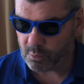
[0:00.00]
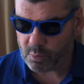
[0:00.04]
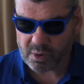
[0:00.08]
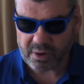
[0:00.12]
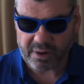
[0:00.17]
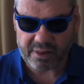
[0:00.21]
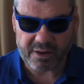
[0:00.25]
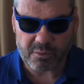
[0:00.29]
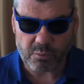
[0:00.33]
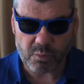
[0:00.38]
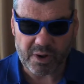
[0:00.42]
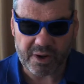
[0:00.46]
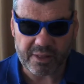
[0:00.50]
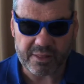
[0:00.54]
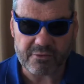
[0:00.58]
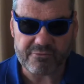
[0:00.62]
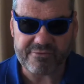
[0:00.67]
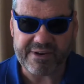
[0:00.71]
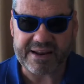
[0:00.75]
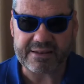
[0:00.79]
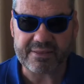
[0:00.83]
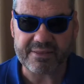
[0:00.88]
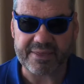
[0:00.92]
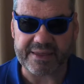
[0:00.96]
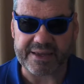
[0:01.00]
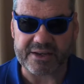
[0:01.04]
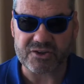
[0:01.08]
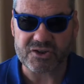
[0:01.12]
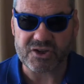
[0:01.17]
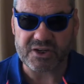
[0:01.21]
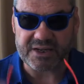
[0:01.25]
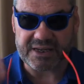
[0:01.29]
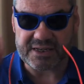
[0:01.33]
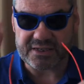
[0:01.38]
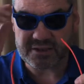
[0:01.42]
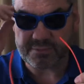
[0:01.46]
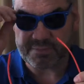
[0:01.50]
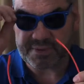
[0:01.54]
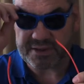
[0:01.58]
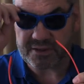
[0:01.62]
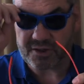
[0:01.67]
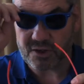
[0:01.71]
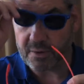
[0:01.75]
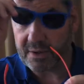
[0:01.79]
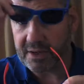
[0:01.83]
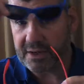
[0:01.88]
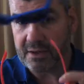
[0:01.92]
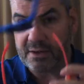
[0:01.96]
What are the red things you need to be
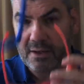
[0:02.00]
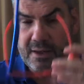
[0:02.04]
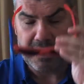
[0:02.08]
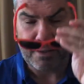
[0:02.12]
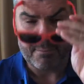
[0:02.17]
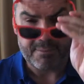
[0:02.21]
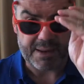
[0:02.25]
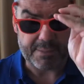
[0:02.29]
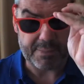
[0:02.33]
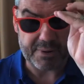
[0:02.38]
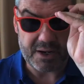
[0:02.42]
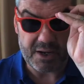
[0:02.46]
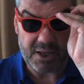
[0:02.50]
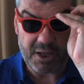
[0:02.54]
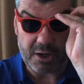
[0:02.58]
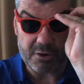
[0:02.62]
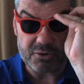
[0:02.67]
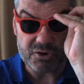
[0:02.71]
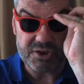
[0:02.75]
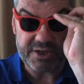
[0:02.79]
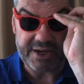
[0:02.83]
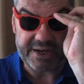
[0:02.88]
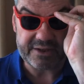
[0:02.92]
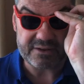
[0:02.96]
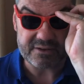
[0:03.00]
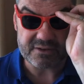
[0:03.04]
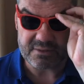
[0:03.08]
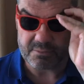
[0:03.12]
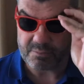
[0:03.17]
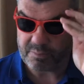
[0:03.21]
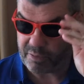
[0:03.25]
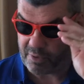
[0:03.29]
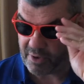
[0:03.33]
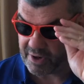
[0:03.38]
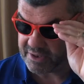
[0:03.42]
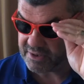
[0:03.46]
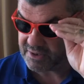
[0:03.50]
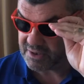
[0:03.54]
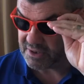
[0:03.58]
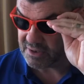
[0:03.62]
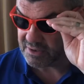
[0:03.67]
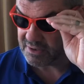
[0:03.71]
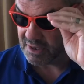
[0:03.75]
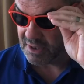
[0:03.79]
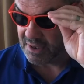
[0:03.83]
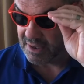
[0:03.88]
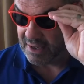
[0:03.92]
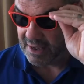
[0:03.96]
doing? Maybe negotiating some
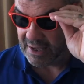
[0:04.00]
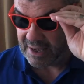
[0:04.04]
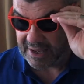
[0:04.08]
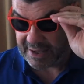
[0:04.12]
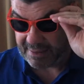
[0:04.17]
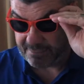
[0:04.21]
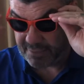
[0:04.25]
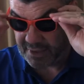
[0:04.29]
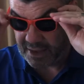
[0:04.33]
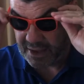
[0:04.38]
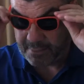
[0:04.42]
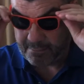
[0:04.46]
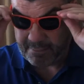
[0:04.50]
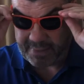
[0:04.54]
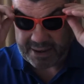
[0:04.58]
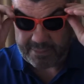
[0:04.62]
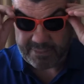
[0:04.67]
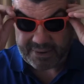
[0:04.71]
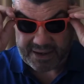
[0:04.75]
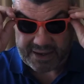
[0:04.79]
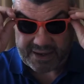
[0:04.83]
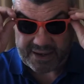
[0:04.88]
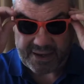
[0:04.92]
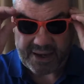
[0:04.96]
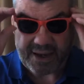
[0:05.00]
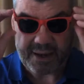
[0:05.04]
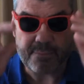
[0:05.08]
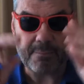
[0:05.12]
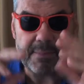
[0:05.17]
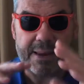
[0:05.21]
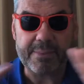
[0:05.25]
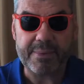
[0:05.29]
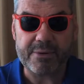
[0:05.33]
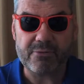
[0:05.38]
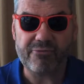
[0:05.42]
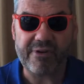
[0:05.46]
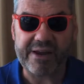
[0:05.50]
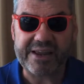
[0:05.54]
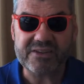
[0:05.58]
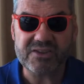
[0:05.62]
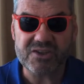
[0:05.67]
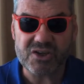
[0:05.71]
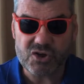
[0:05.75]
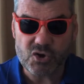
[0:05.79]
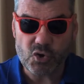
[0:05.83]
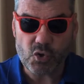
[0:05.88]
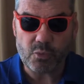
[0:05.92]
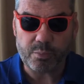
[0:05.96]
prices, maybe
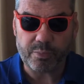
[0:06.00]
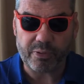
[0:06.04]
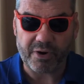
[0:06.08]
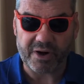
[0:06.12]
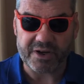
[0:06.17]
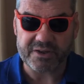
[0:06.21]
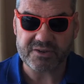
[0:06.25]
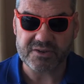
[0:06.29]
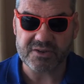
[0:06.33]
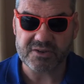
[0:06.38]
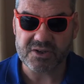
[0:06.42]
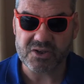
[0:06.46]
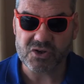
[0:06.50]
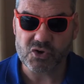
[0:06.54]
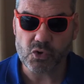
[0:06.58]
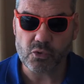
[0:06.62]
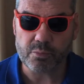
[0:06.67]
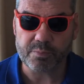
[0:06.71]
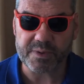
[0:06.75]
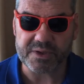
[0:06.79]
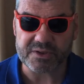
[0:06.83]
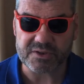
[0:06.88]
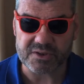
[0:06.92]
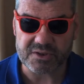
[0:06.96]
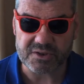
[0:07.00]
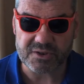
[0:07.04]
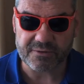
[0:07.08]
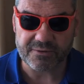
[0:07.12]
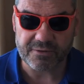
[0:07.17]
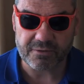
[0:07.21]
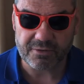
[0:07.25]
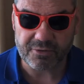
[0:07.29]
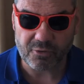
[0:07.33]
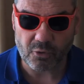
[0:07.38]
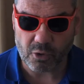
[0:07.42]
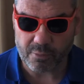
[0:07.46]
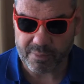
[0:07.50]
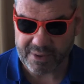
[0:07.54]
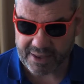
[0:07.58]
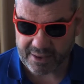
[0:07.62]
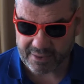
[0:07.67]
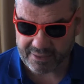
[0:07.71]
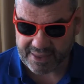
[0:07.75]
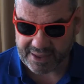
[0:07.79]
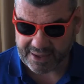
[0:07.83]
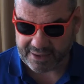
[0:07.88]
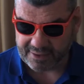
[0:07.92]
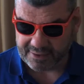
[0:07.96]
raising your prices in your business if you thought
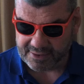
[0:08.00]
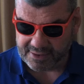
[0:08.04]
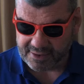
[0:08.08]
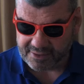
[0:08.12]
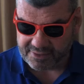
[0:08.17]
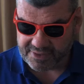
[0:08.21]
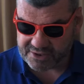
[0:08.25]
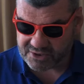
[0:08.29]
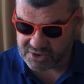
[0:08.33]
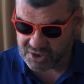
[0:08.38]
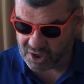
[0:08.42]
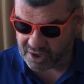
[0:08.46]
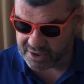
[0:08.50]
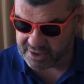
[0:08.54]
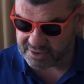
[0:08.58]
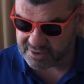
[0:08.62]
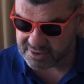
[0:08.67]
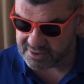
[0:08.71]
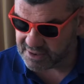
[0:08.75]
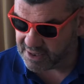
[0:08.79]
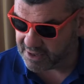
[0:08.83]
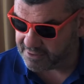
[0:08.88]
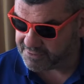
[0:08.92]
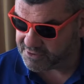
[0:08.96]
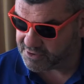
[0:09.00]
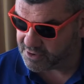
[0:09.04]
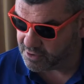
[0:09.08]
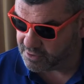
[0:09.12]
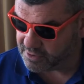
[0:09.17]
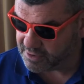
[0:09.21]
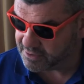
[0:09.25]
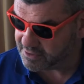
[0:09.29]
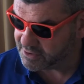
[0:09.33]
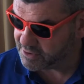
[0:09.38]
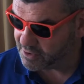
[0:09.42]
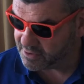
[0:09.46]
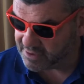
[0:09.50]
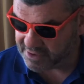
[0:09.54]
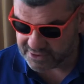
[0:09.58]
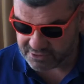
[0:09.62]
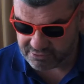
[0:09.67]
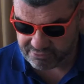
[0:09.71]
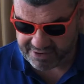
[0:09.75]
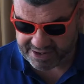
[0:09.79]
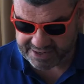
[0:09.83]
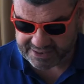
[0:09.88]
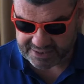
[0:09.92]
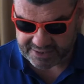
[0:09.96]
about that. This kind of stuff. So
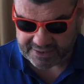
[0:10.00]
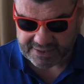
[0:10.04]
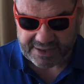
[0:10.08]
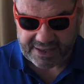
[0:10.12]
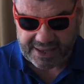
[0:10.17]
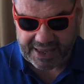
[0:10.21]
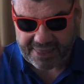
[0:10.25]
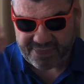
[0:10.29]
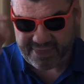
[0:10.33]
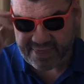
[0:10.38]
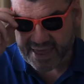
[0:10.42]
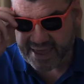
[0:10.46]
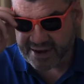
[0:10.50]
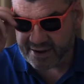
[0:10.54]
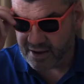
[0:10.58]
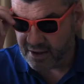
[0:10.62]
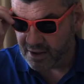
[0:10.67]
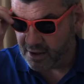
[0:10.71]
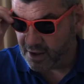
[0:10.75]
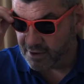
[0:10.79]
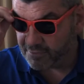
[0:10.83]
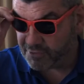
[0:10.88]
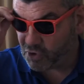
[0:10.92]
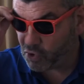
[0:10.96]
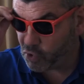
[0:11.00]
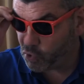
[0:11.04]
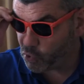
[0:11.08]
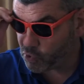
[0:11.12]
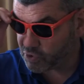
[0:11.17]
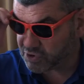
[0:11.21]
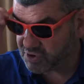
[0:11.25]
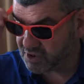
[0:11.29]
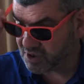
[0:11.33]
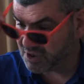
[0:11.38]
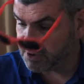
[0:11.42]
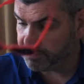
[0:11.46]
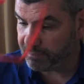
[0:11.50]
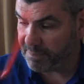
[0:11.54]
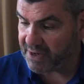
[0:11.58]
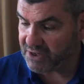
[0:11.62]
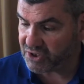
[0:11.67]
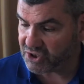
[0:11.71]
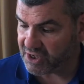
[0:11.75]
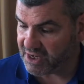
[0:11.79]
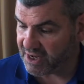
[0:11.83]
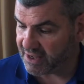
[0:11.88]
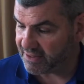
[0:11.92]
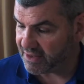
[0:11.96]
there's red, and then of course,
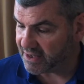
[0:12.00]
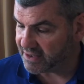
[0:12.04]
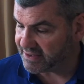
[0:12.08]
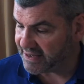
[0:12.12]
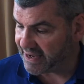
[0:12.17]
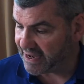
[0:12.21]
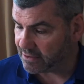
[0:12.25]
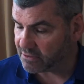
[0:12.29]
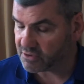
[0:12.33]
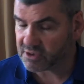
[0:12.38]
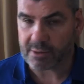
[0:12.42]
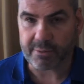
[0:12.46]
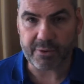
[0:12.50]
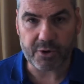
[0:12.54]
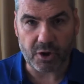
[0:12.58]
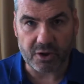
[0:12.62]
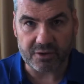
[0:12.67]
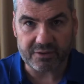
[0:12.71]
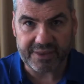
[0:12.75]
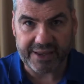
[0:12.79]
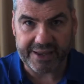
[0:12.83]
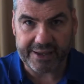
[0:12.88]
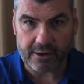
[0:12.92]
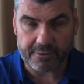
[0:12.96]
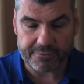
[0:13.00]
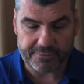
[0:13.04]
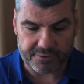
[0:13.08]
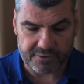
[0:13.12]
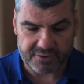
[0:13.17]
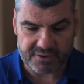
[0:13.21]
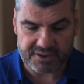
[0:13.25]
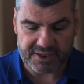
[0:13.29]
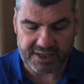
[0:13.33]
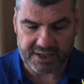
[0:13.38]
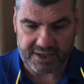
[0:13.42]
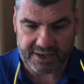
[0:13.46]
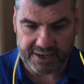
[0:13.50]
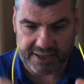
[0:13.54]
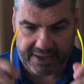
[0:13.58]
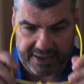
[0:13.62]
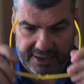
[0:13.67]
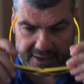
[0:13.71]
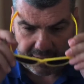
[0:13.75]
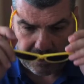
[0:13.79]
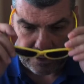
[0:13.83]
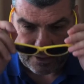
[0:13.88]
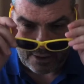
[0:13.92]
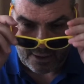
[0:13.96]
especially in the downtime, I've got a day off on
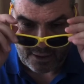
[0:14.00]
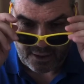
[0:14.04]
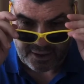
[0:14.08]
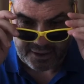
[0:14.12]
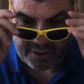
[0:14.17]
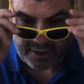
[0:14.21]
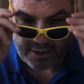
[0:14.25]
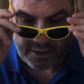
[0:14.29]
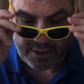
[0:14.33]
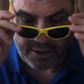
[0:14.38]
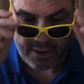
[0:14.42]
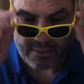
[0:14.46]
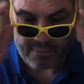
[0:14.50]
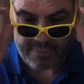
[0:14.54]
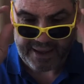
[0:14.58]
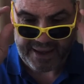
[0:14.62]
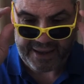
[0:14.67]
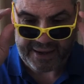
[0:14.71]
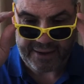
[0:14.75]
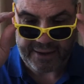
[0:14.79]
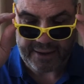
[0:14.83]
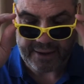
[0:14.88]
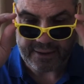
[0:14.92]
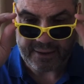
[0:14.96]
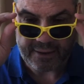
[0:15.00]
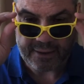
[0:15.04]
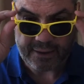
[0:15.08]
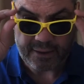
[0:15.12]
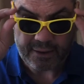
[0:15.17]
Sunday. I can go back